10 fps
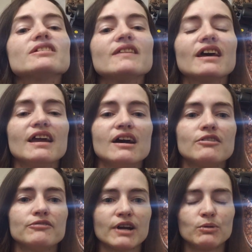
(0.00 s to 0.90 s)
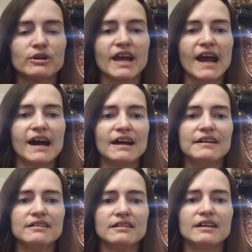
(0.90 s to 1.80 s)
And then I would
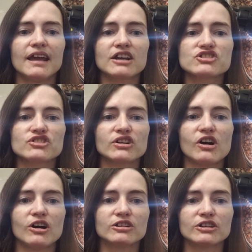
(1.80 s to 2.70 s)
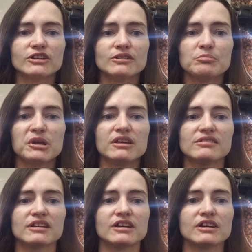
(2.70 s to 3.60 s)
add an extra collar
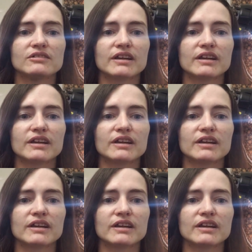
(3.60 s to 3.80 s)
piece here.